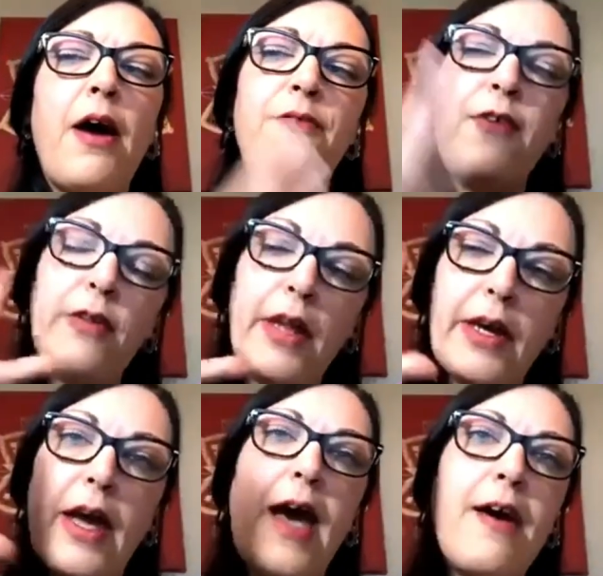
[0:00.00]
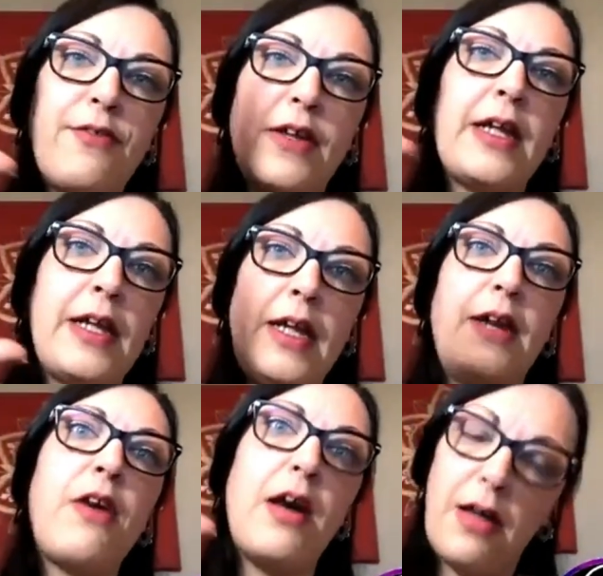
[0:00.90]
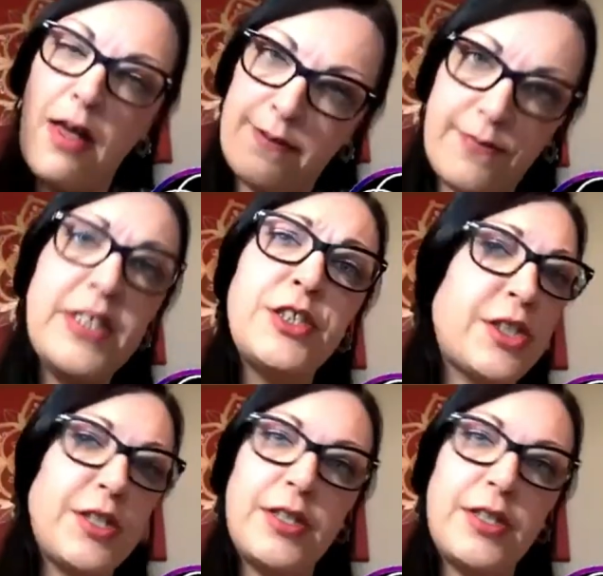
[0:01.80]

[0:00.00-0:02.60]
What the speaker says: feel I have a clearer vision